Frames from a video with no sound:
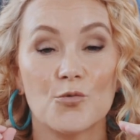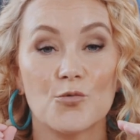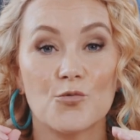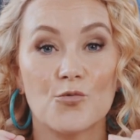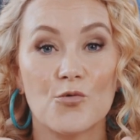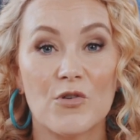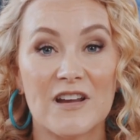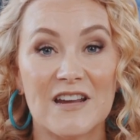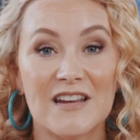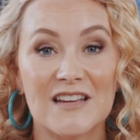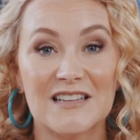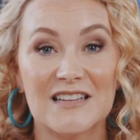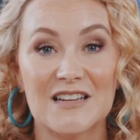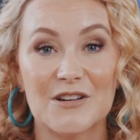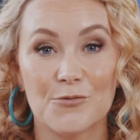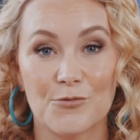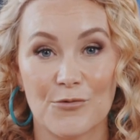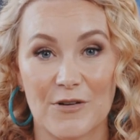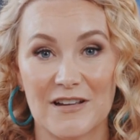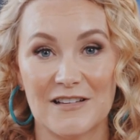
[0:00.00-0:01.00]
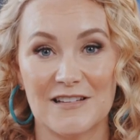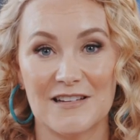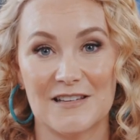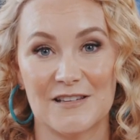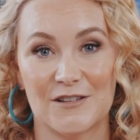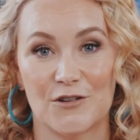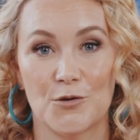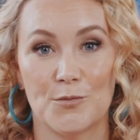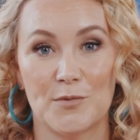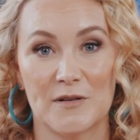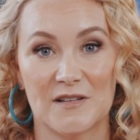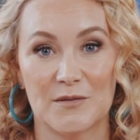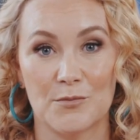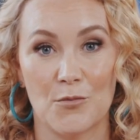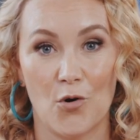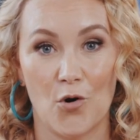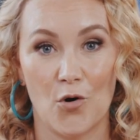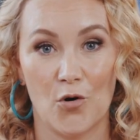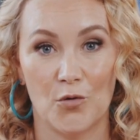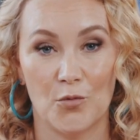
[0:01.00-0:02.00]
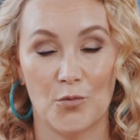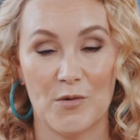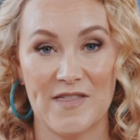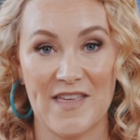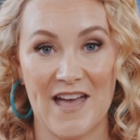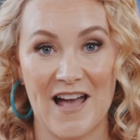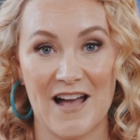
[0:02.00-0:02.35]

really super small with